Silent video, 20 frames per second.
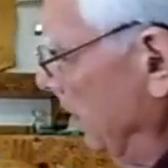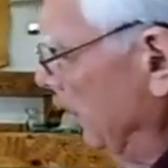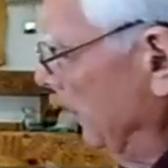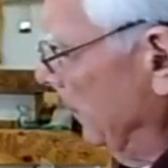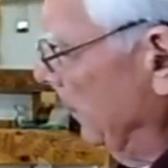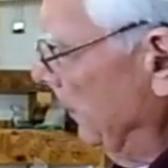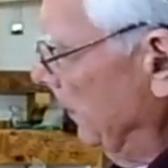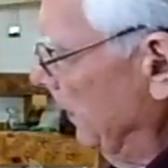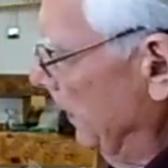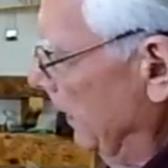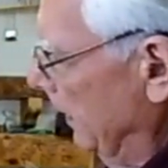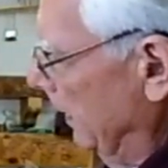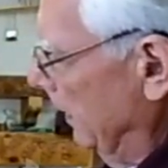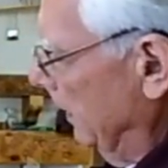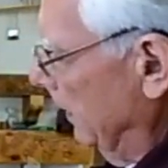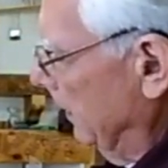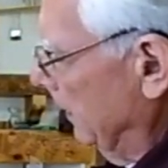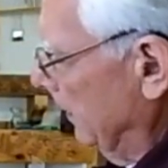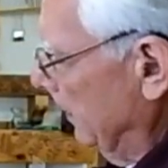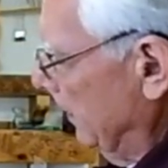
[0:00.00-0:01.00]

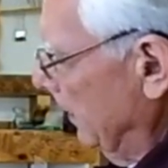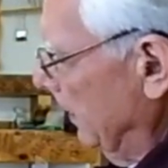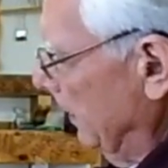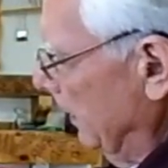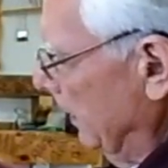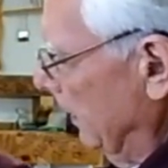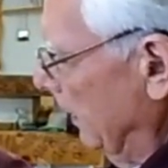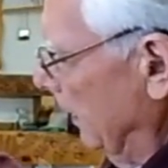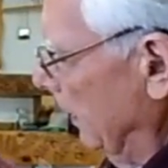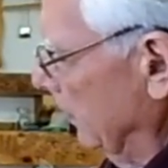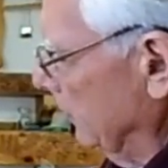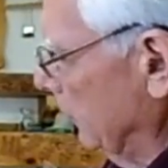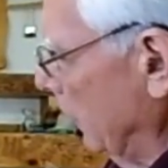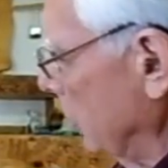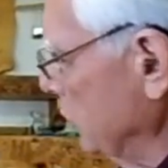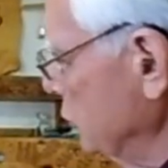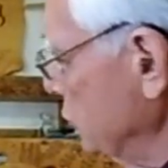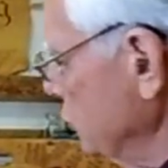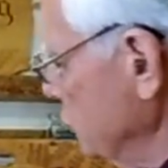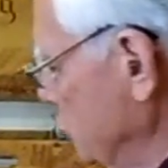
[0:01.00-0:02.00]
it
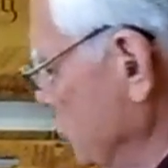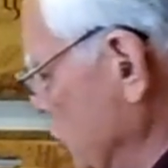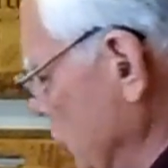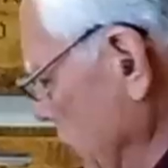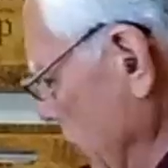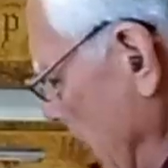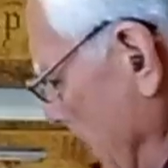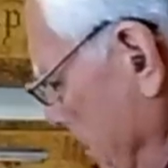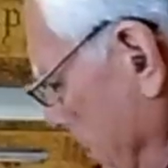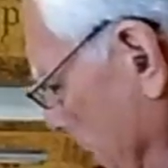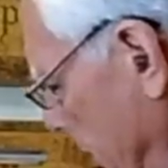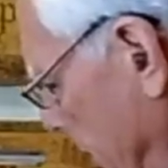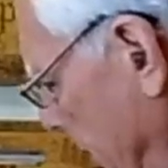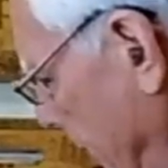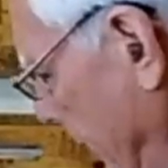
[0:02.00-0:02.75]
doesn't slip in the